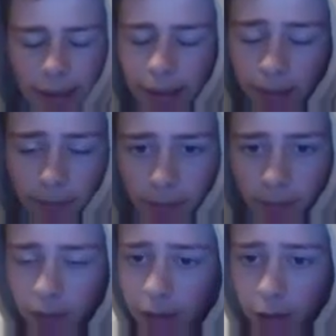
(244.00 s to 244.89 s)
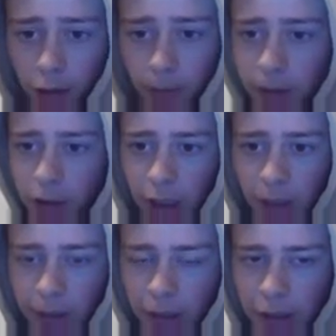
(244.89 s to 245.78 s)
heap of, like, Cooper
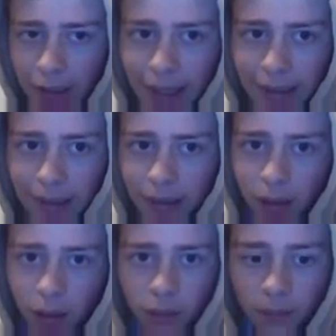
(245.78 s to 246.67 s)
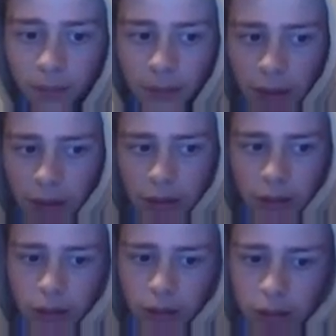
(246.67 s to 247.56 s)
Sharman, alright, and
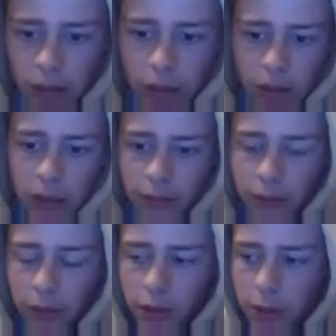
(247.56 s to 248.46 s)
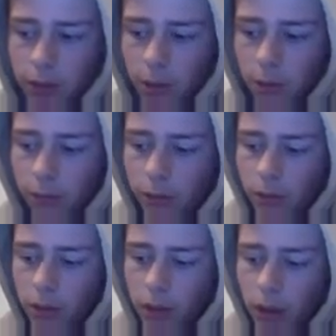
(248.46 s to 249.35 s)
they've got your small
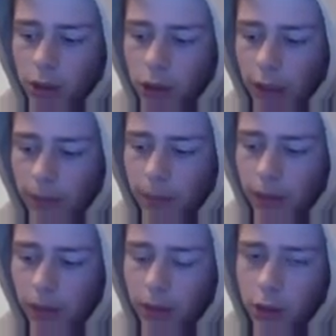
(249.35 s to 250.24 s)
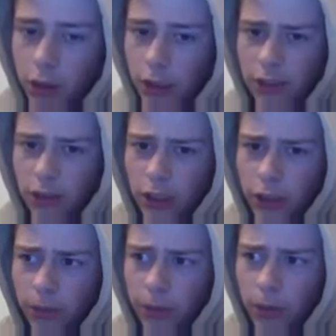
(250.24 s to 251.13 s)
forwards, like Jack Billings, Jade
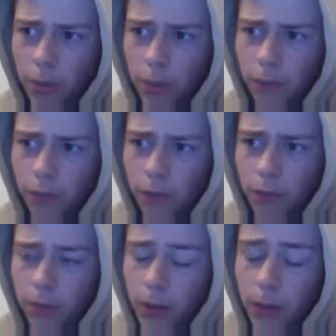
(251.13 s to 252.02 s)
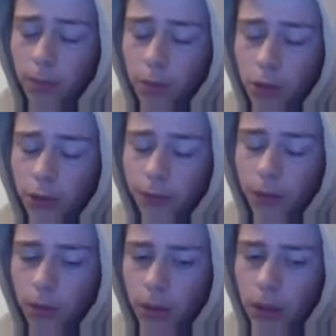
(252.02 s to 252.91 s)
Gresham can push
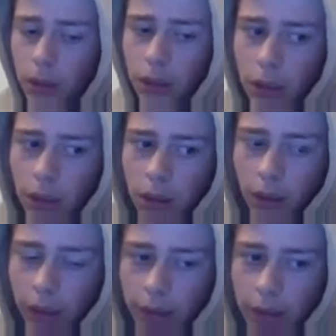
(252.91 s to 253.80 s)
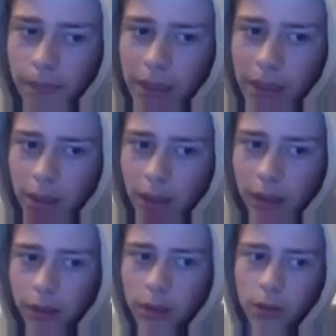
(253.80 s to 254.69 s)
forward. Like, their mids can hit
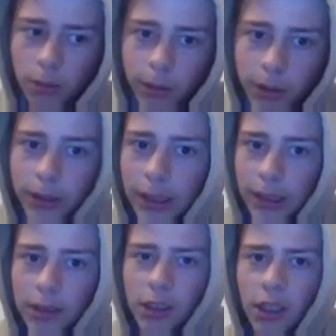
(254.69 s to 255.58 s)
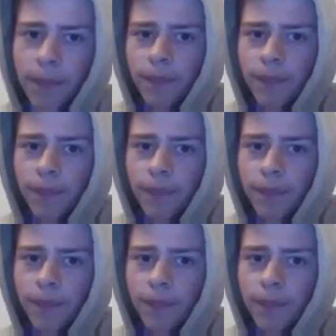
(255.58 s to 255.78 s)
the scoreboard, the Saints. So